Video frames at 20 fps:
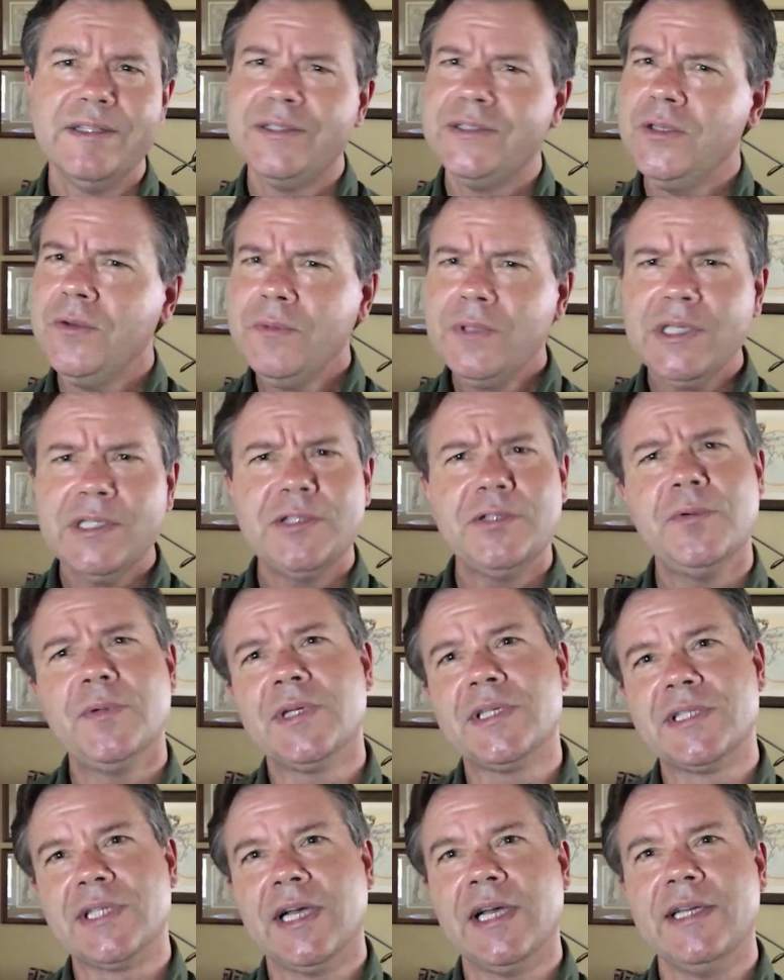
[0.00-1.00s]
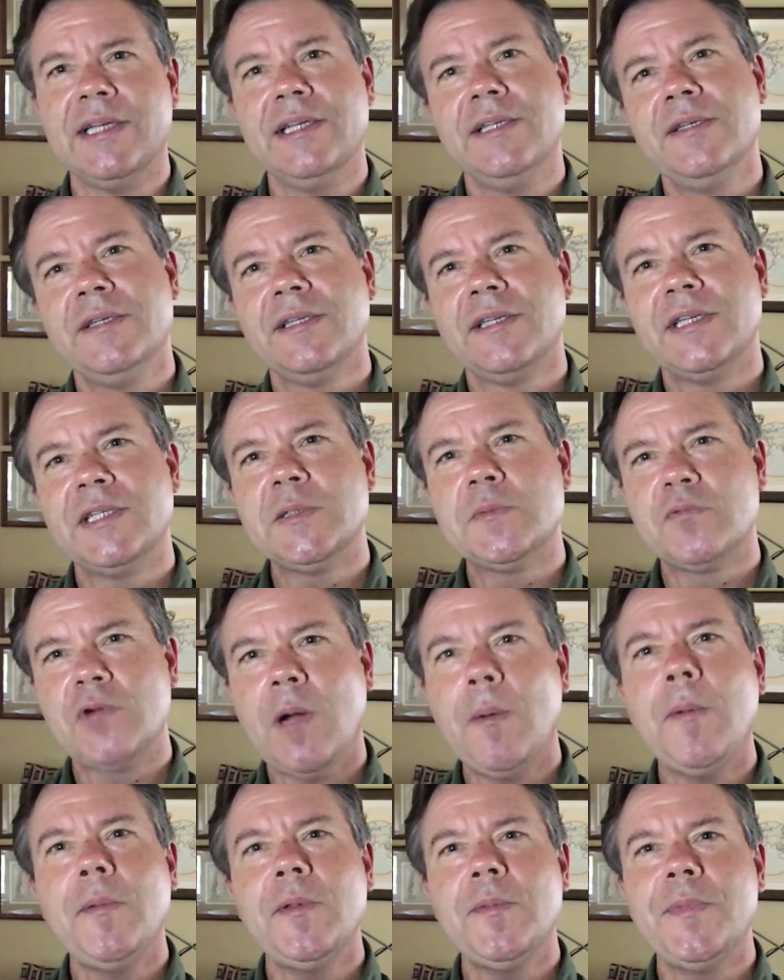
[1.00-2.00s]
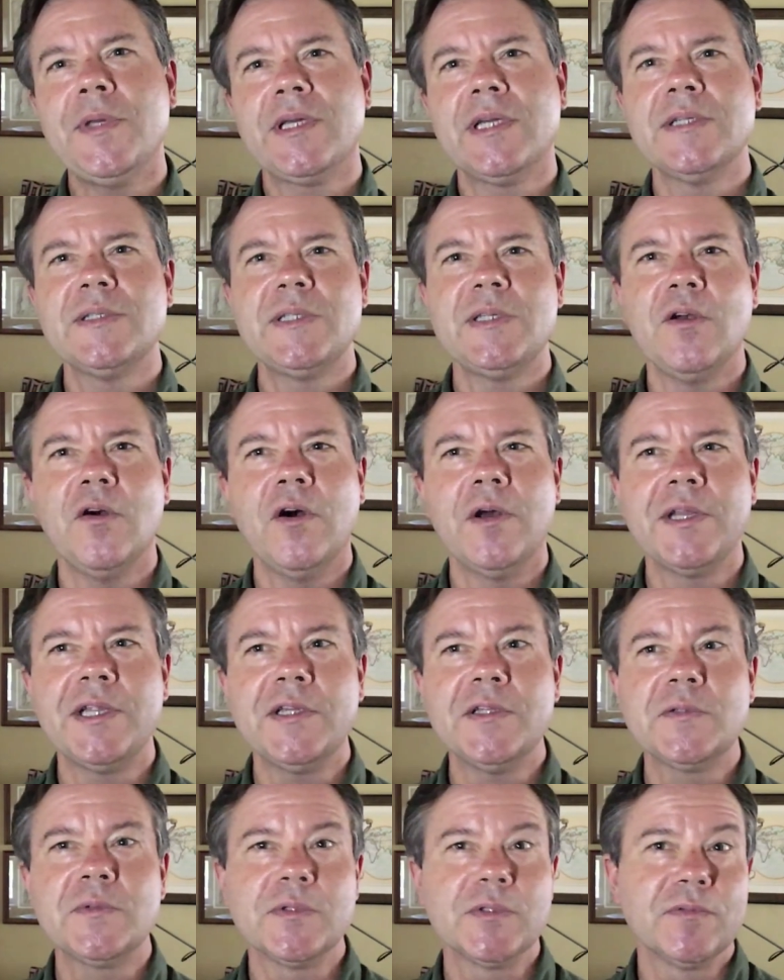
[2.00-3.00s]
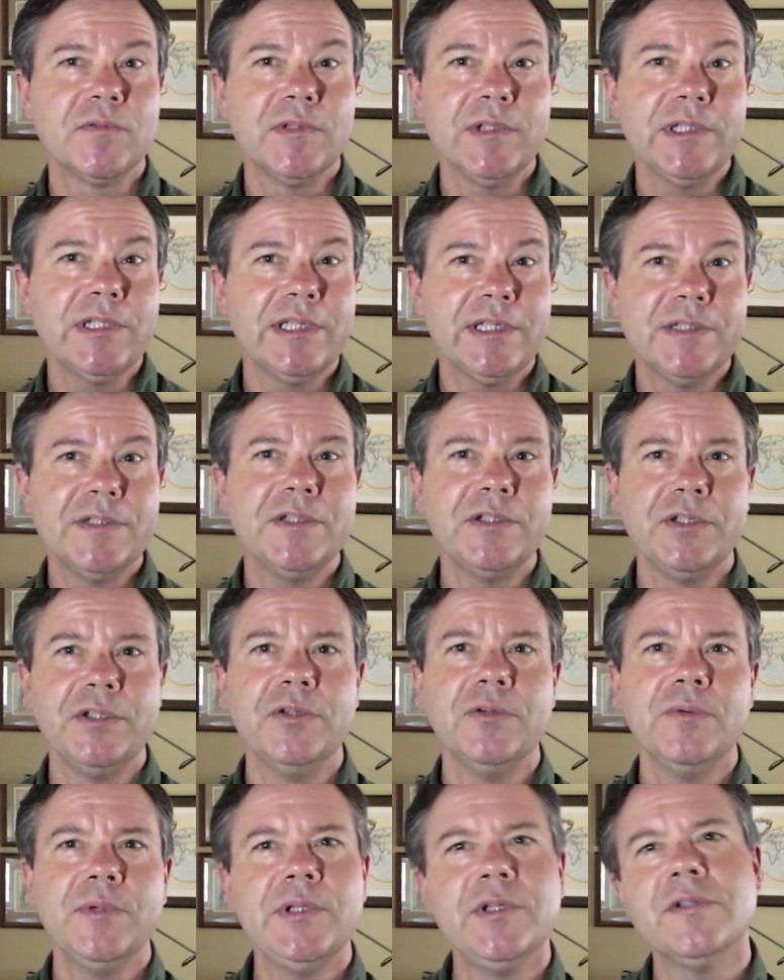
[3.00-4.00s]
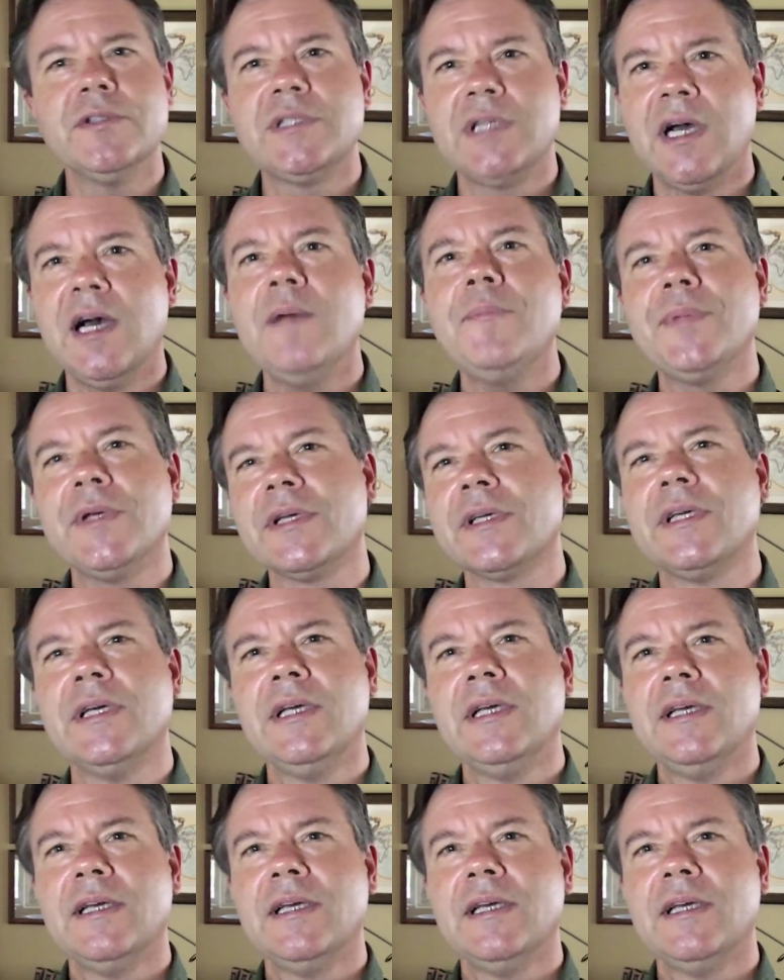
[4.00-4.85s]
Don't get too excited. It's probably because the audience was really into you and your topic.